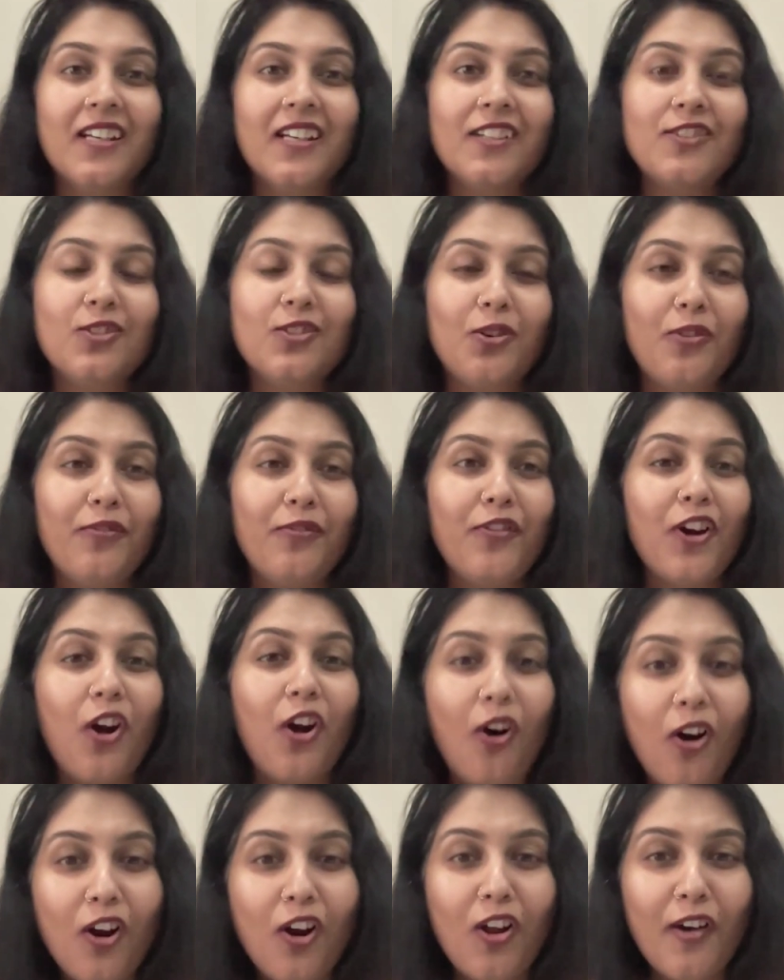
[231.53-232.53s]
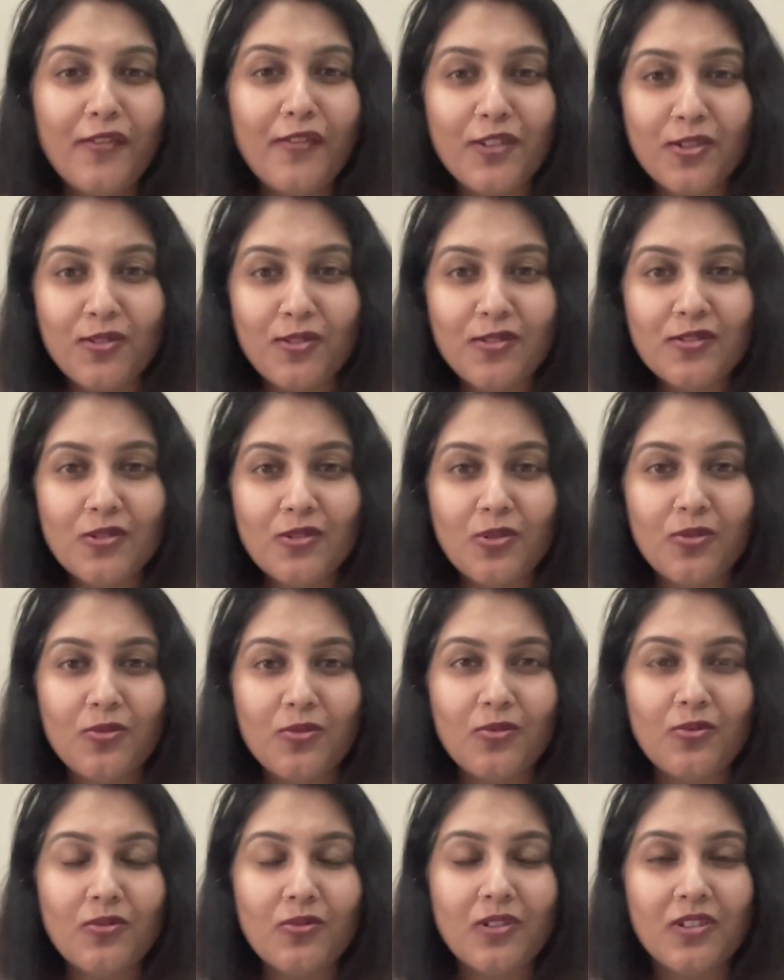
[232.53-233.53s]
So, for all of those
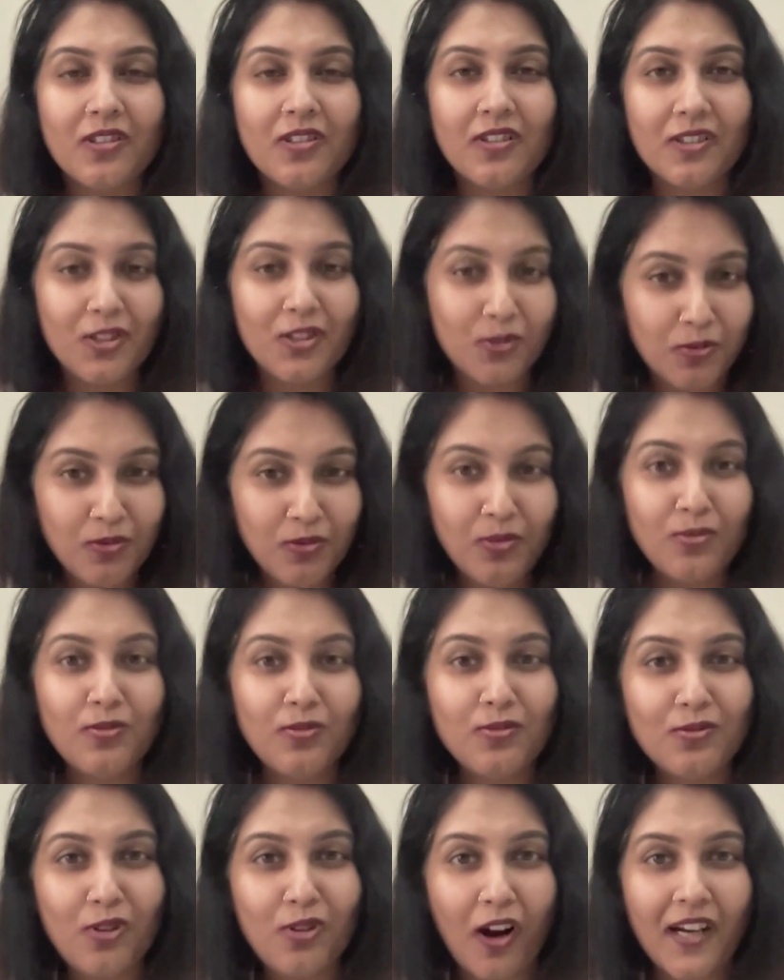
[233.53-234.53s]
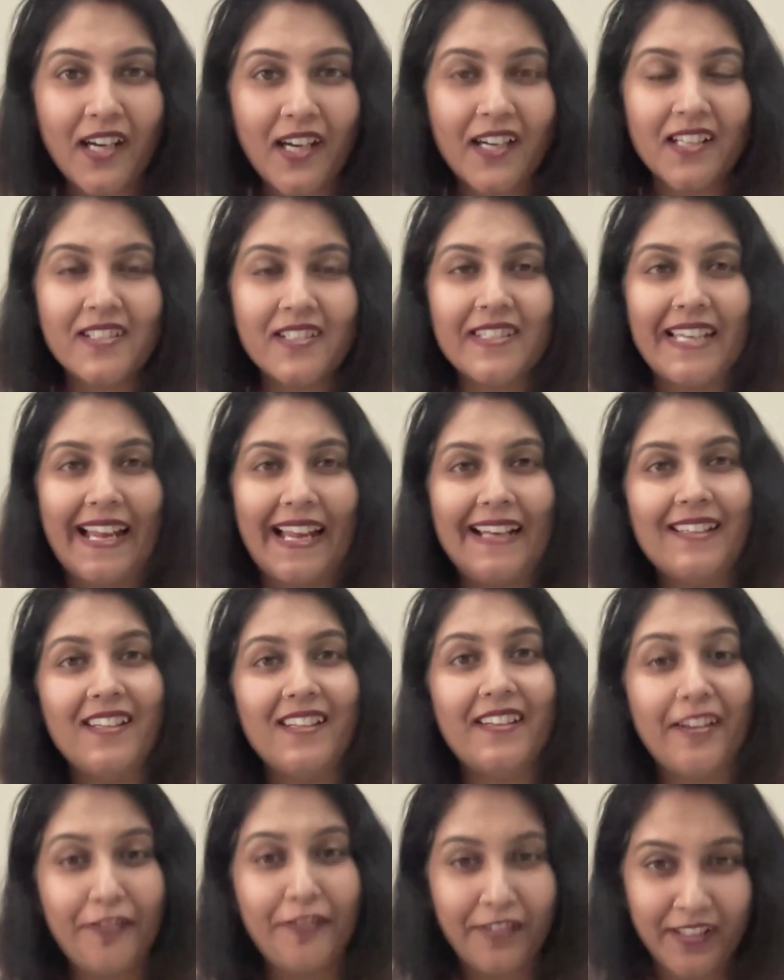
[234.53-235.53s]
who do not understand
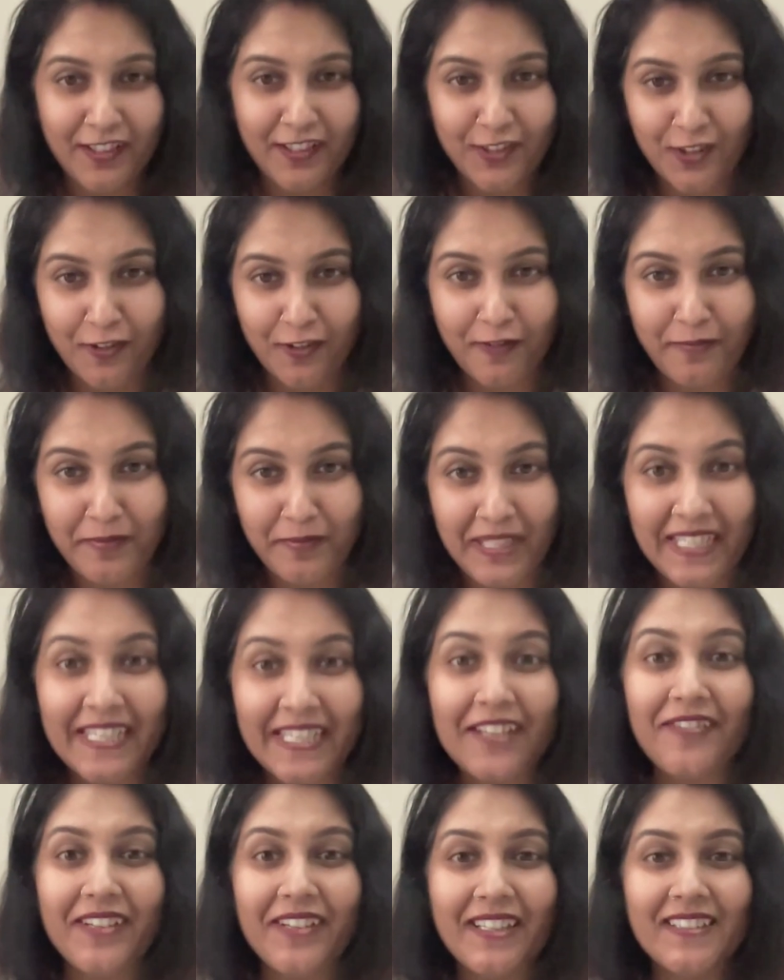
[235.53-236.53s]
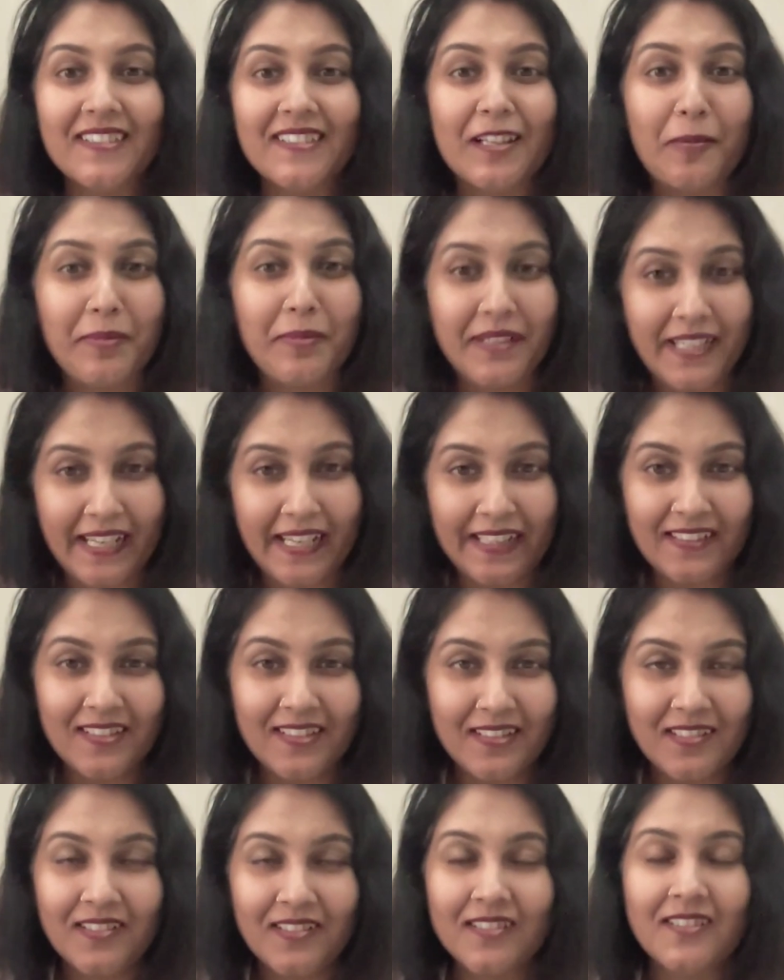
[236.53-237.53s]
the reference of me giving
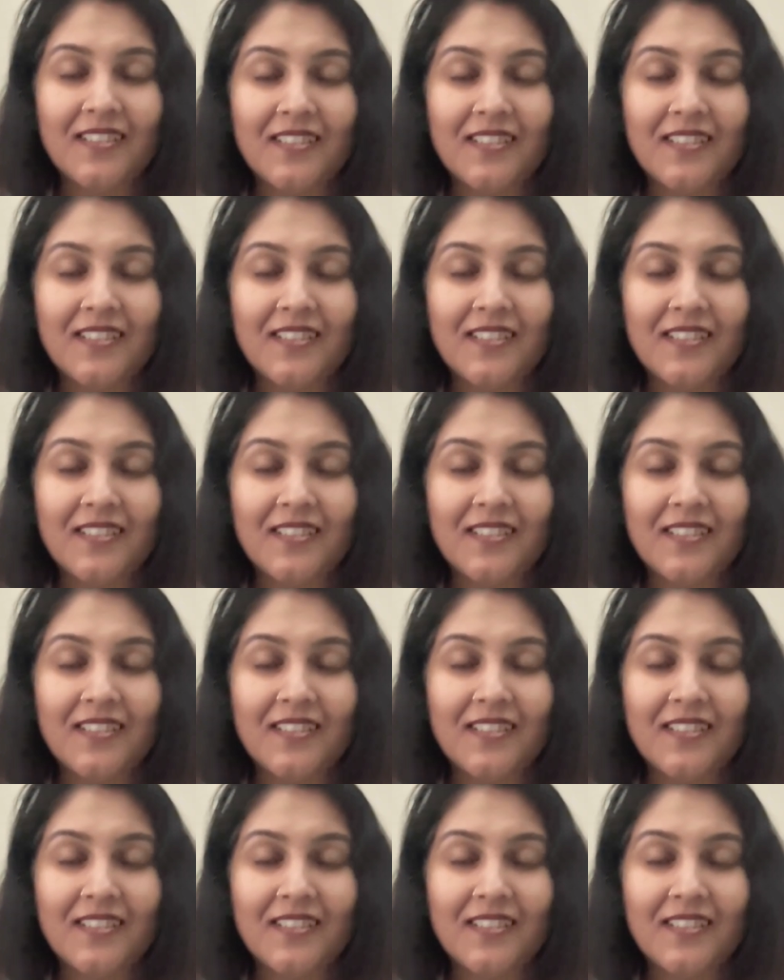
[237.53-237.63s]
subtext,